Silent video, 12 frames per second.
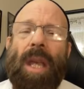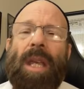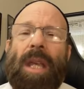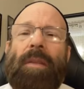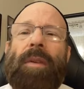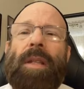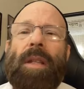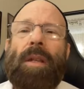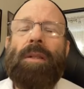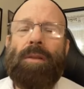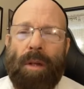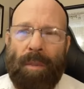Even
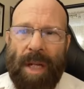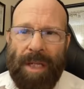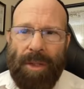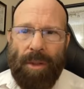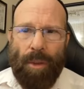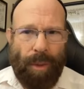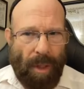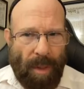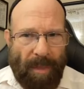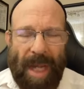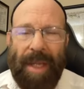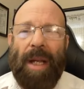Tomas
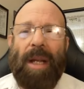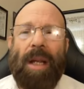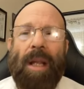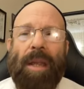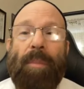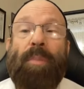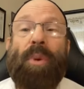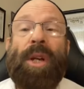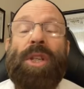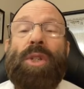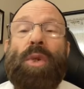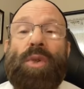Torquemada, the
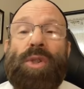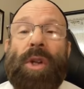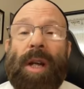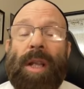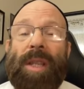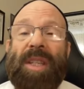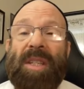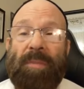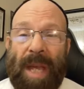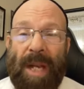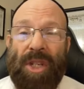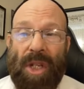priest who started the
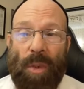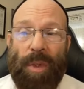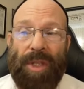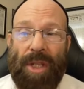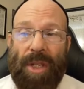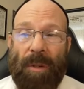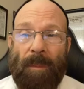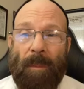Spanish Inquisition,